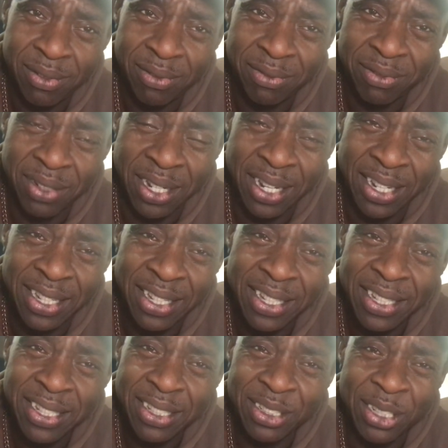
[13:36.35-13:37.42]
Right?
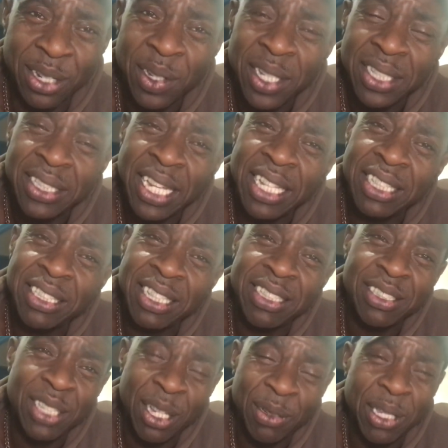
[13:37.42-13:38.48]
You know, they
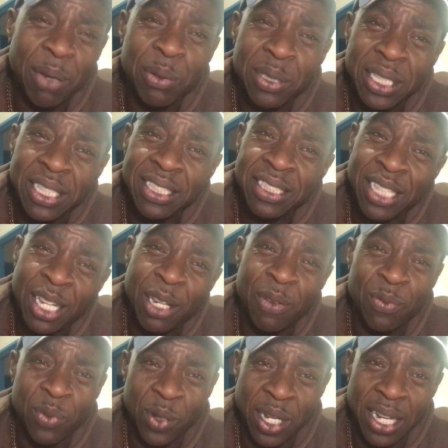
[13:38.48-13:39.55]
would deserve,
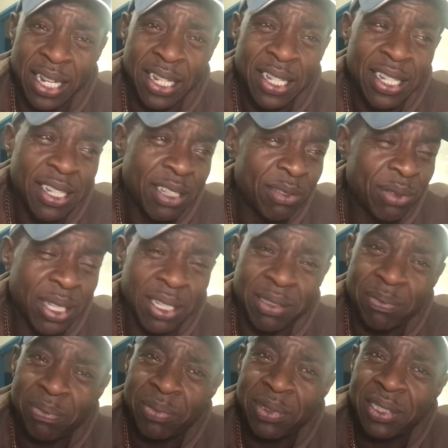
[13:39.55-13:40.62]
right, the
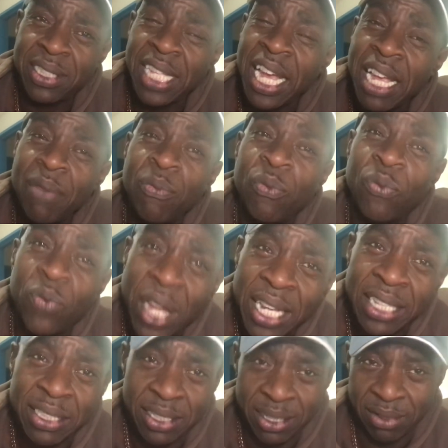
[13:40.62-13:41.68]
same
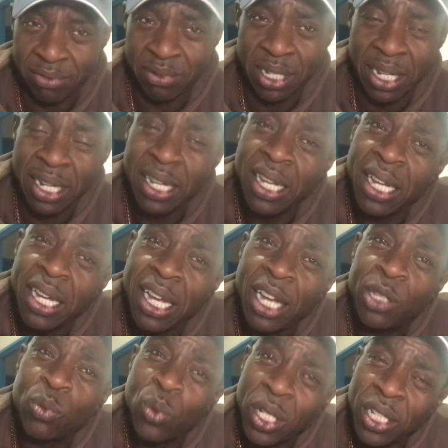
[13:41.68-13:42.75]
fate, right,
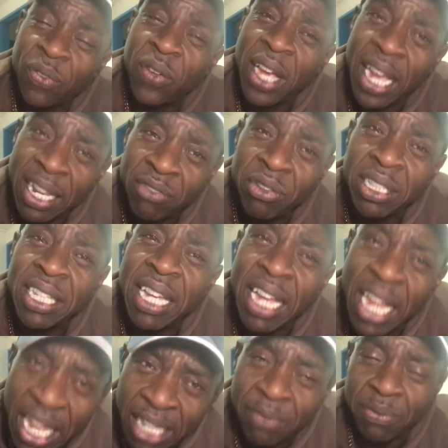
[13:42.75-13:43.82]
as one of Henry
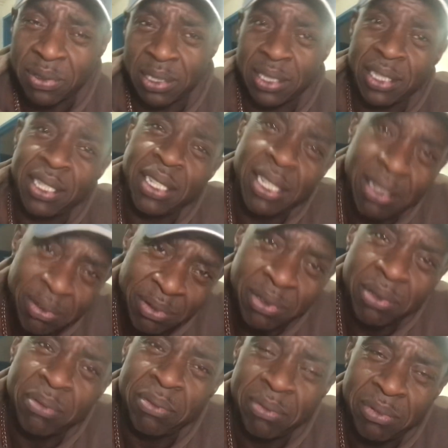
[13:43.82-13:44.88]
VIII's
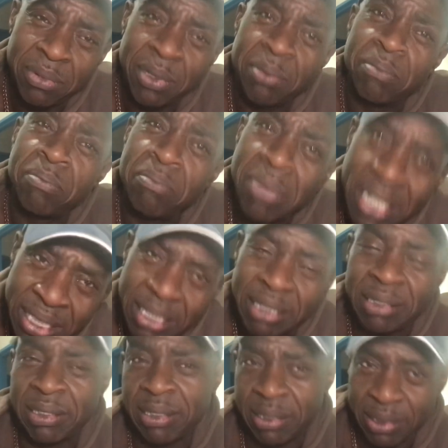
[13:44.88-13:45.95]

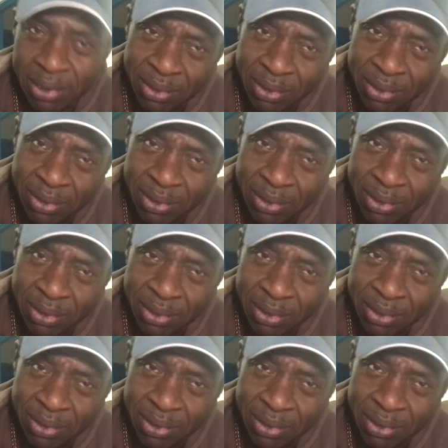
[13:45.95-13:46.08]
misses.